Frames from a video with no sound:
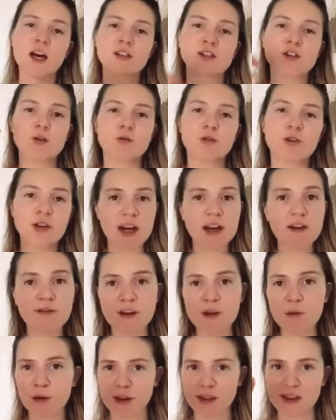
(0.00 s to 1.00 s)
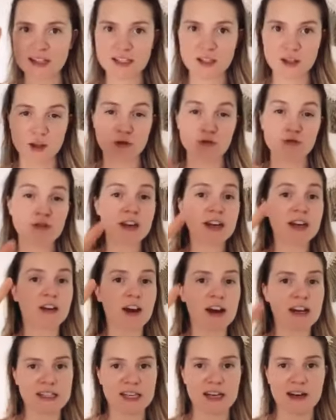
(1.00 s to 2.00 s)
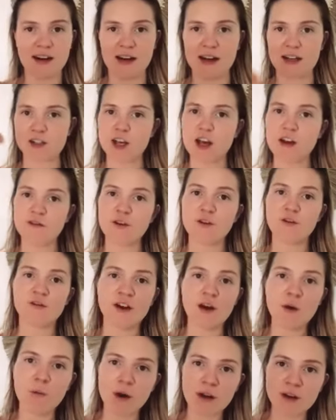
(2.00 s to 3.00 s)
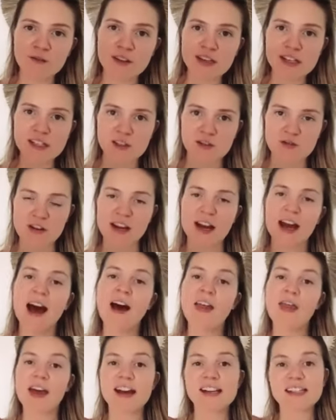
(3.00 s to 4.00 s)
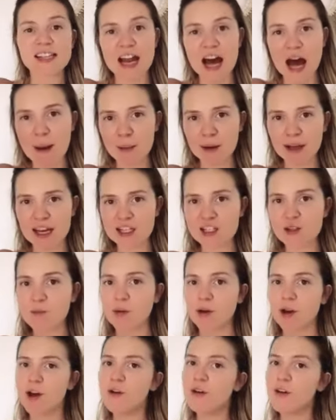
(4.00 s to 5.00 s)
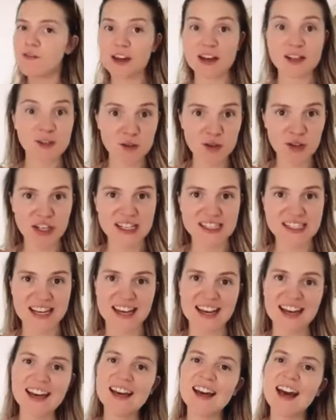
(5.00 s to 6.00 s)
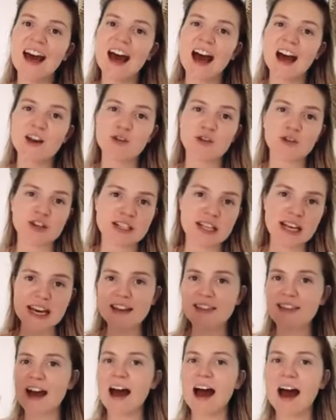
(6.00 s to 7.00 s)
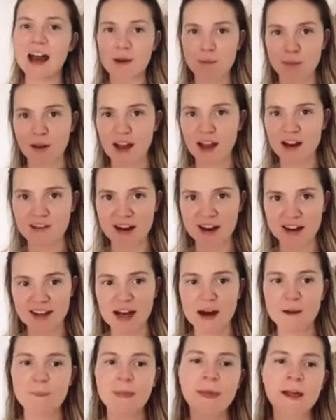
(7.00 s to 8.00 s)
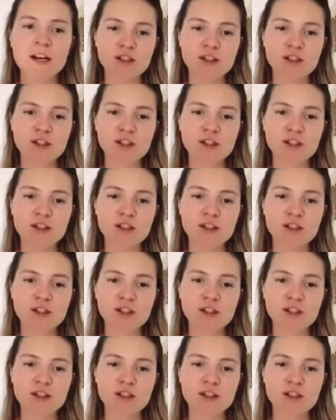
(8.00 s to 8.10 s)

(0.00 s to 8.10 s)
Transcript: So you need to fit one of these 3 criteria. So if you fit one of these 3, there is an application below if that's all you need to hear, and you can just hit that and apply right now.